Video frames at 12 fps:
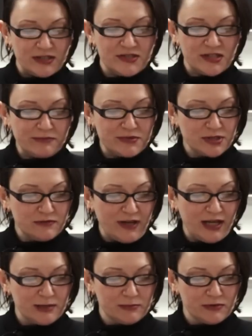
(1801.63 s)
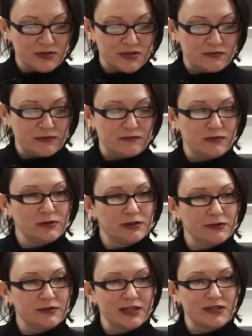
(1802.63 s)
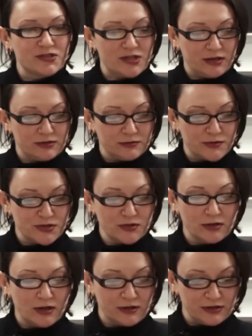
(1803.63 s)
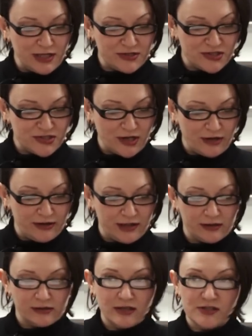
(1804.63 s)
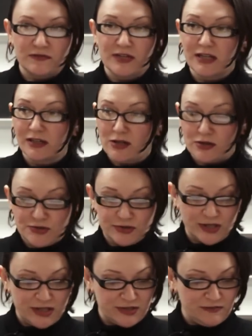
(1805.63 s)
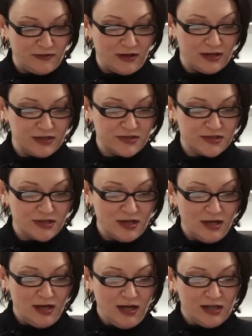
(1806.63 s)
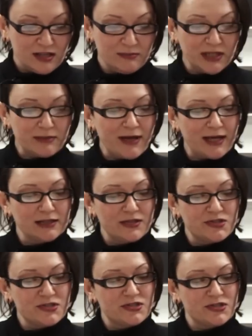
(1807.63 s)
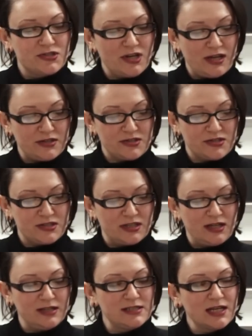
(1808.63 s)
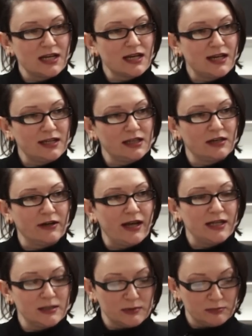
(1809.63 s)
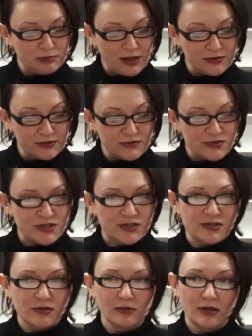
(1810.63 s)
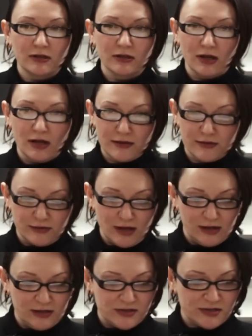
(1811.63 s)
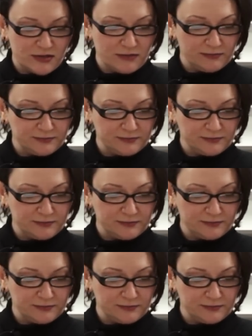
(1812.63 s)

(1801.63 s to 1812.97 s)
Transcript: consumption of animals for food, clothing, and shelter is no longer necessary, as vegan culture testifies, the Mi'kmaq legend suggests that hunting and killing our animal brothers is no longer authorized.